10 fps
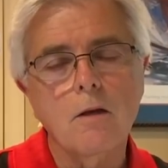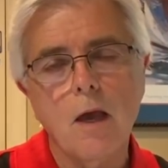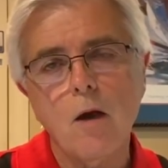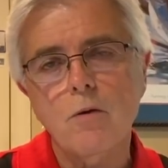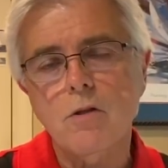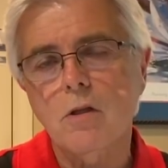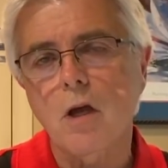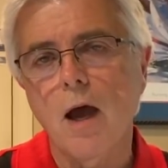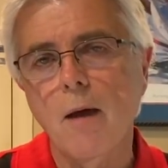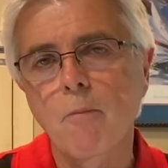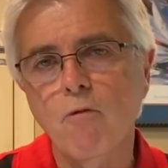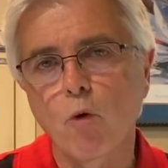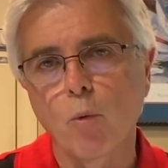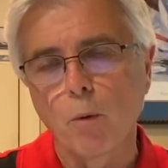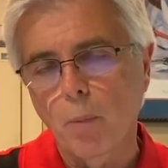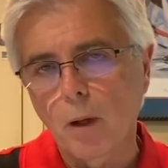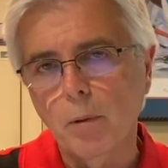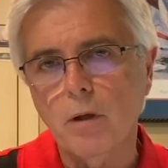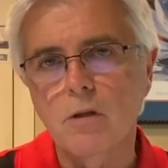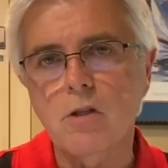Now is the time for
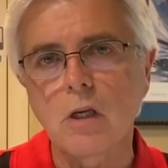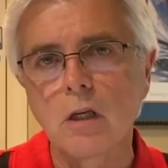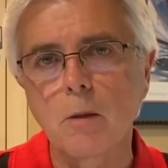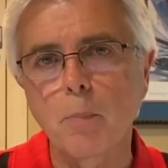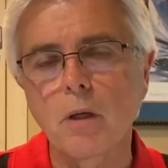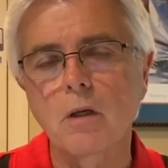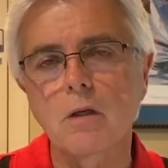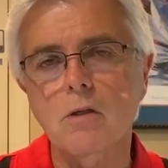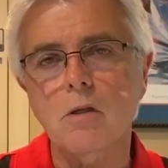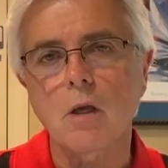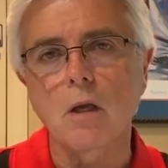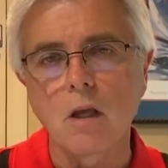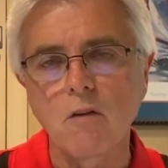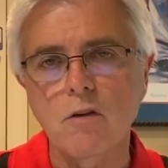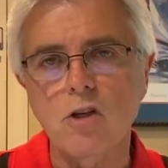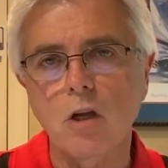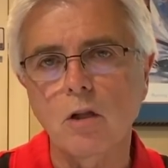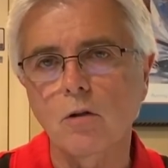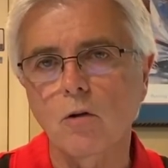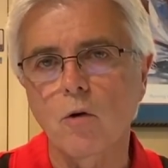Republicans, independents, and
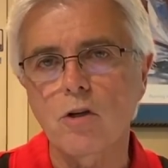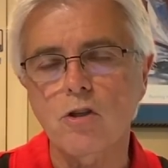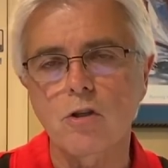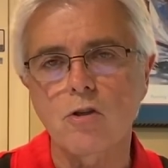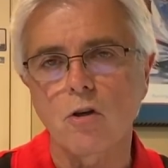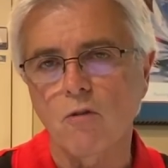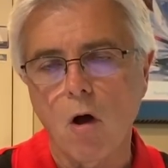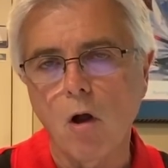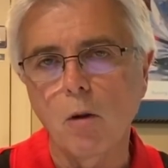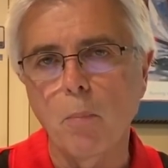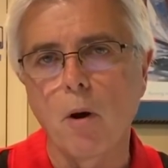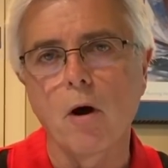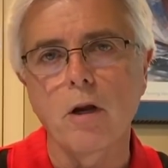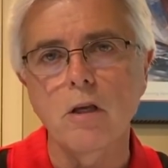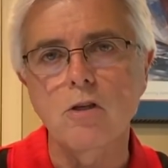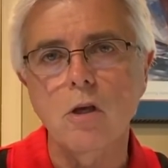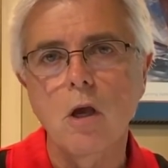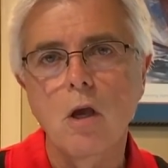evangelical Christians of all parties